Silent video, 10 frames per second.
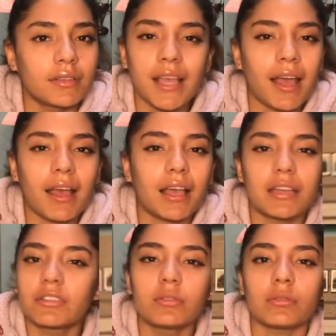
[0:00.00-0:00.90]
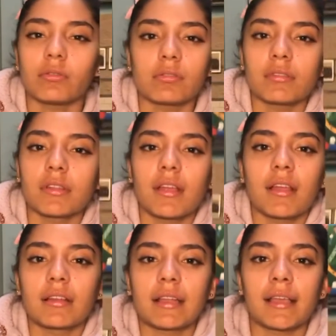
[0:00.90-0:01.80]
Yeah, I do.
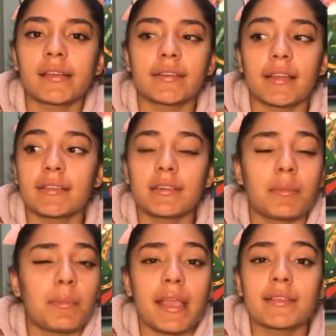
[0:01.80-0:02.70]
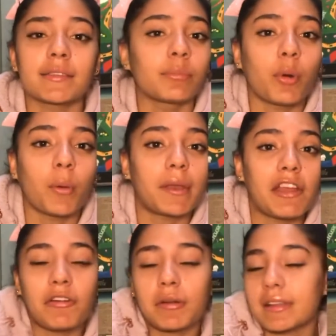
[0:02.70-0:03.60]
Like, it's an amazing bow and
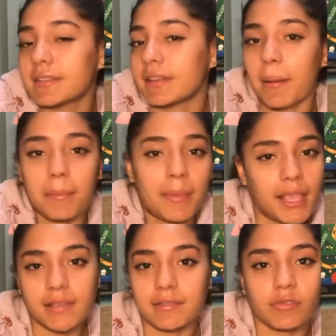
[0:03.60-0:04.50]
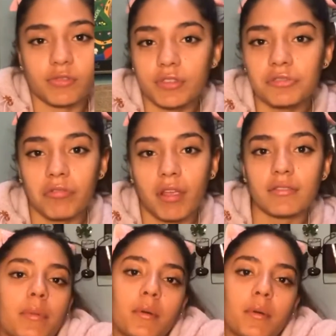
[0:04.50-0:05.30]
arrow and it's an amazing free stretch.